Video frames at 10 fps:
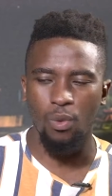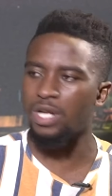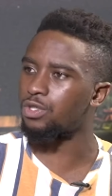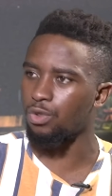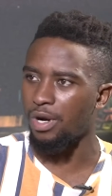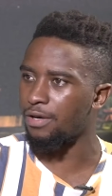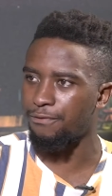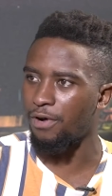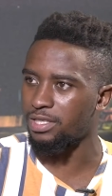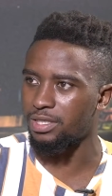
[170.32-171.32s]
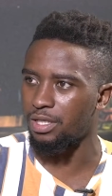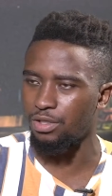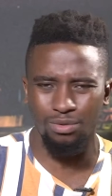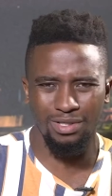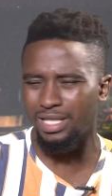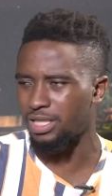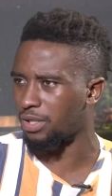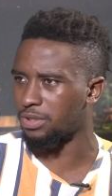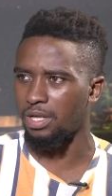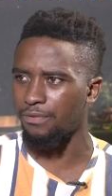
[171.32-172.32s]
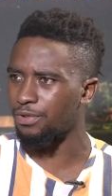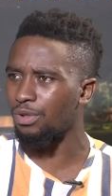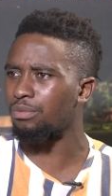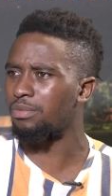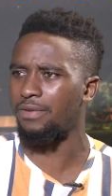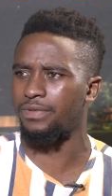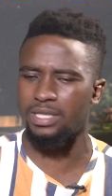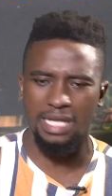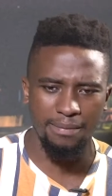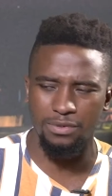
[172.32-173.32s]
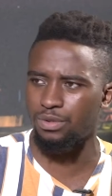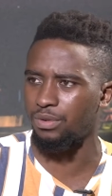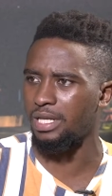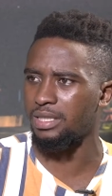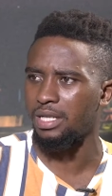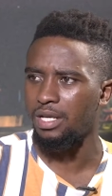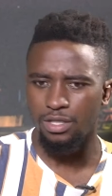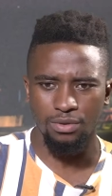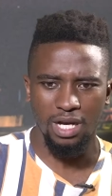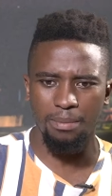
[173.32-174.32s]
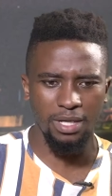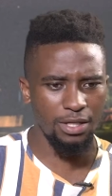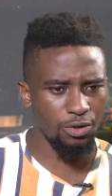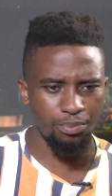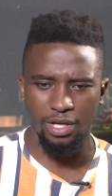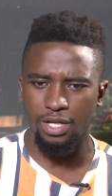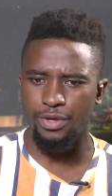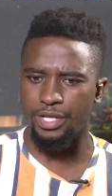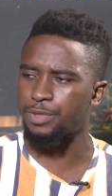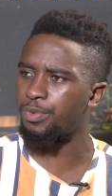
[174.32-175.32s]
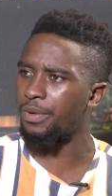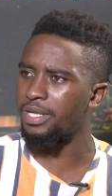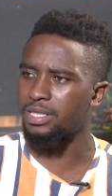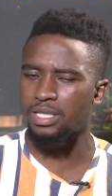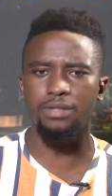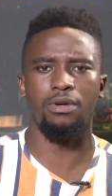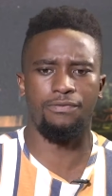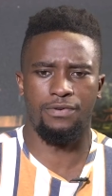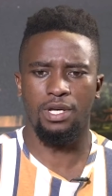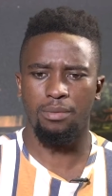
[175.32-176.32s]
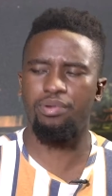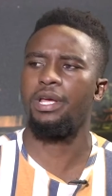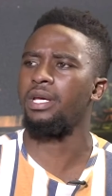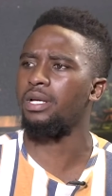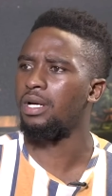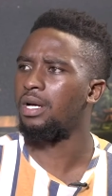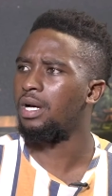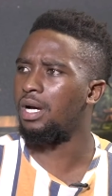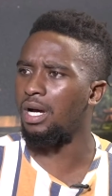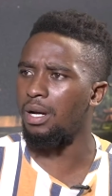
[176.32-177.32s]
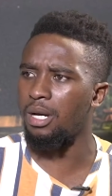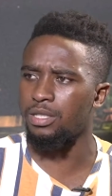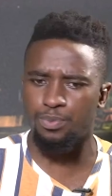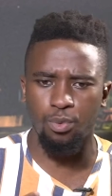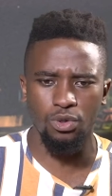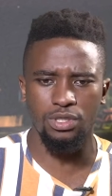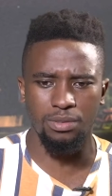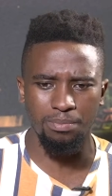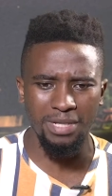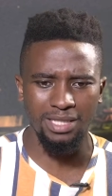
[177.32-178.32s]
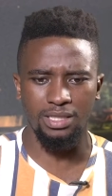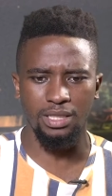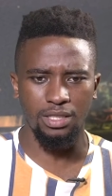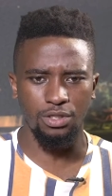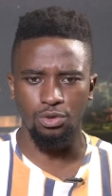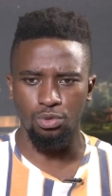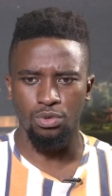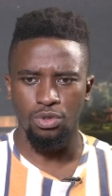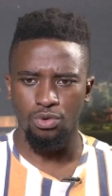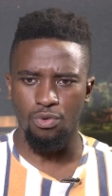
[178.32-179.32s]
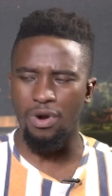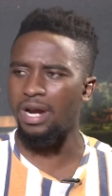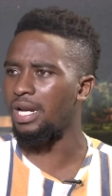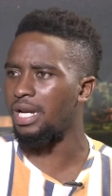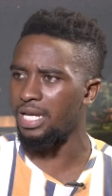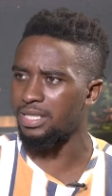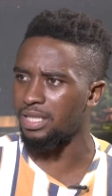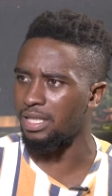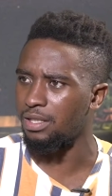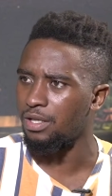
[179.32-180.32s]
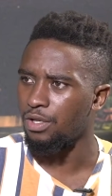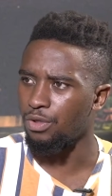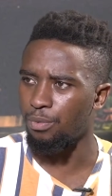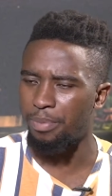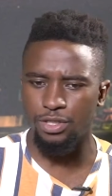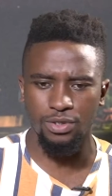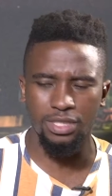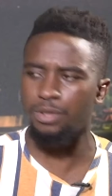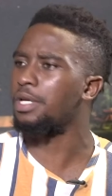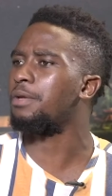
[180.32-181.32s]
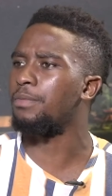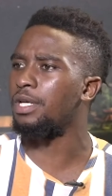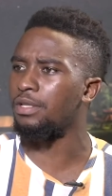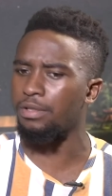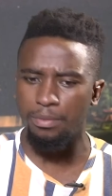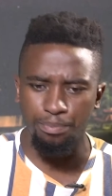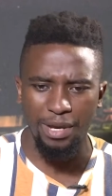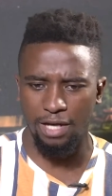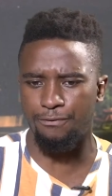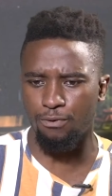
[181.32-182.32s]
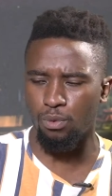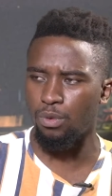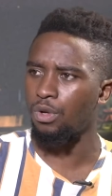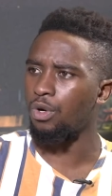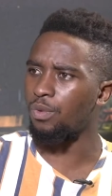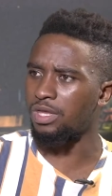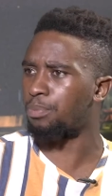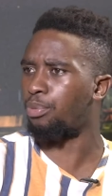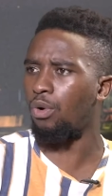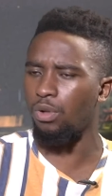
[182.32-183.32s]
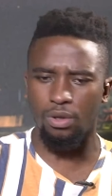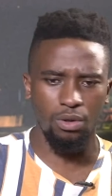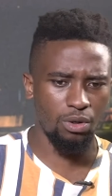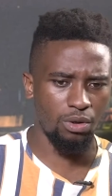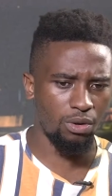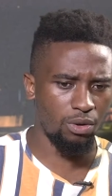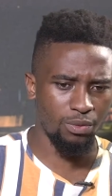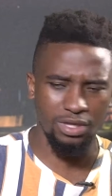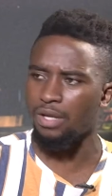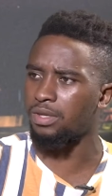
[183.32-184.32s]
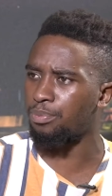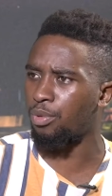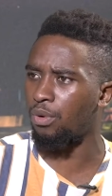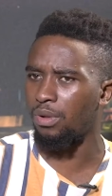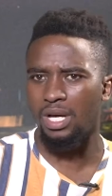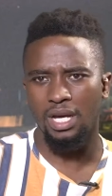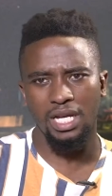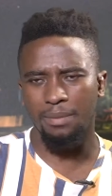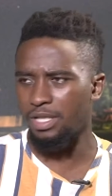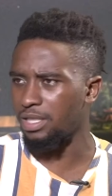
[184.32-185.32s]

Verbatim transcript: want to run faster. You'll injure yourself. You don't mm. have the time to do that. Yeah. You come in, you bring in your experience that of playing uh, sports mentally. You run less, and you, but you're still im im impactful mm. with the ball or, or without the ball. Mm. And I mean,